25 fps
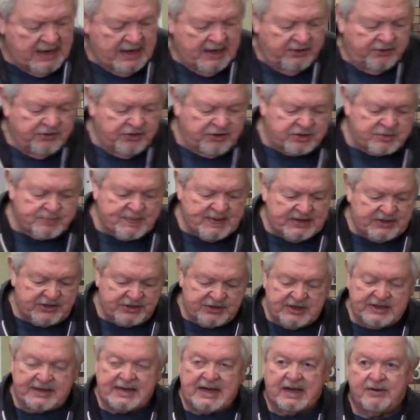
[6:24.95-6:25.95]
this may
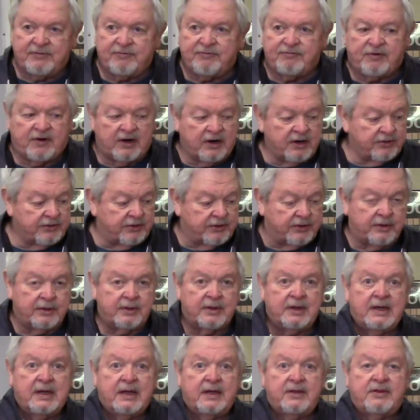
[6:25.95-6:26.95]
stick out
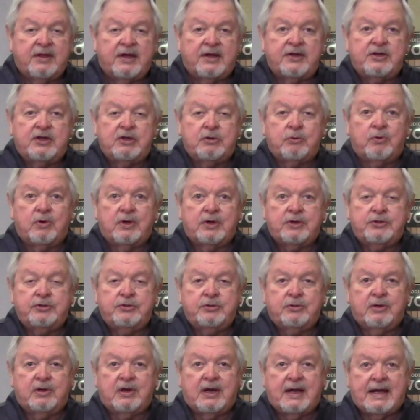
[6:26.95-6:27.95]
farther than you want
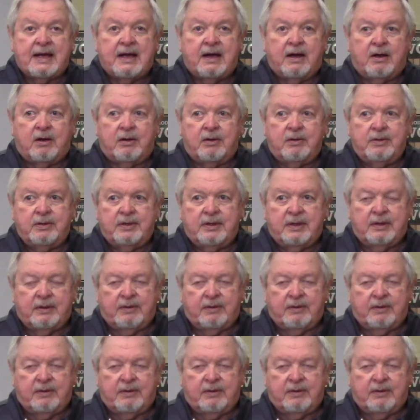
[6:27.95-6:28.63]
to allow.